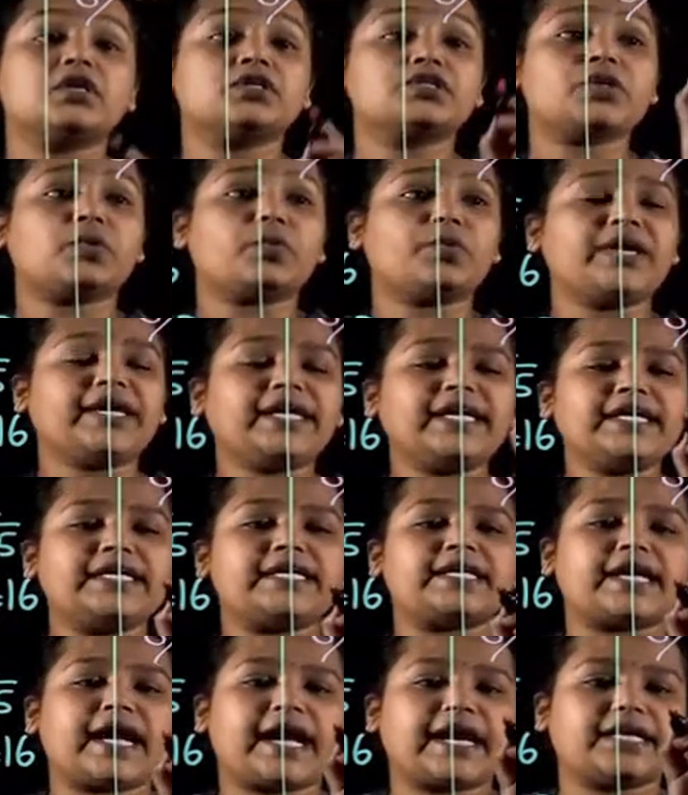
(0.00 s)
So we
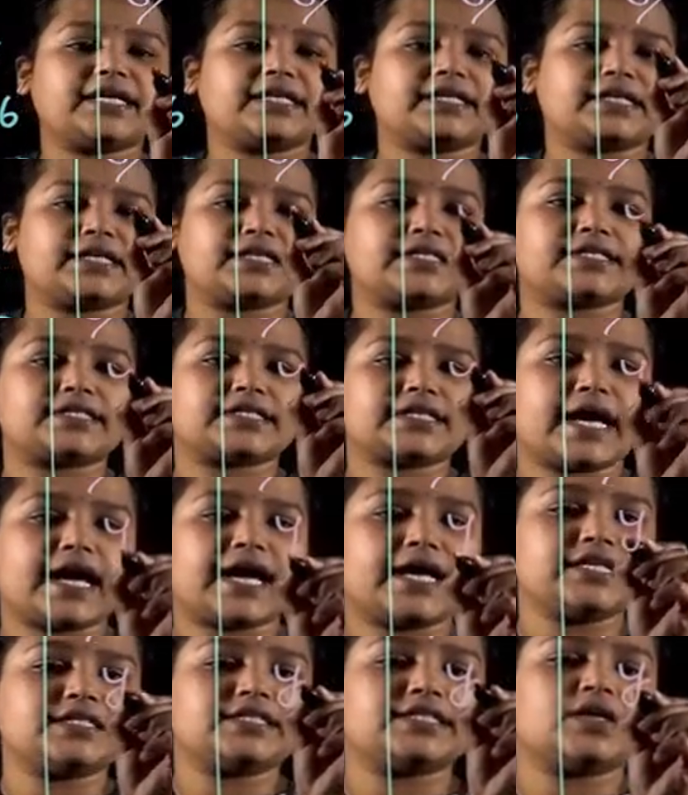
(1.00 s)
can write this
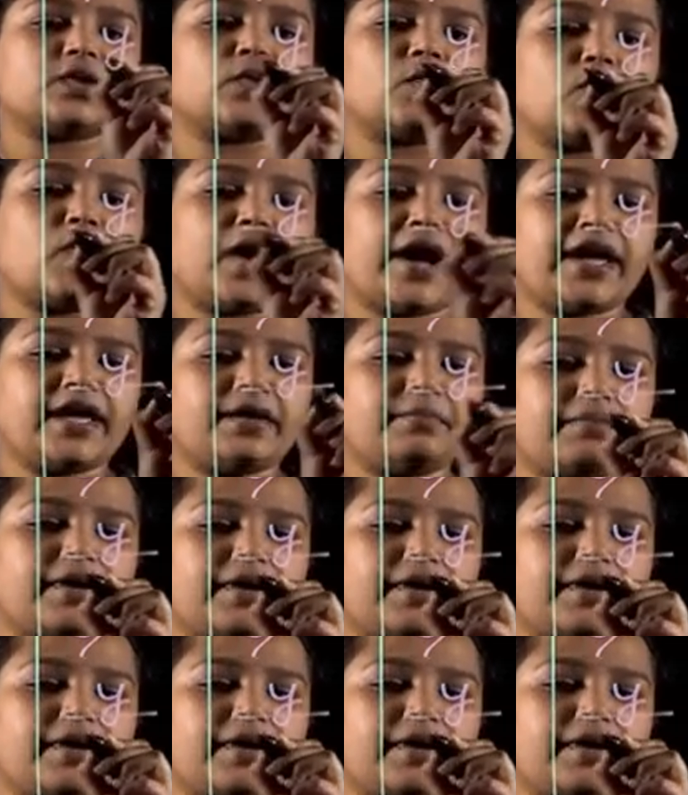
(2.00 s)
as y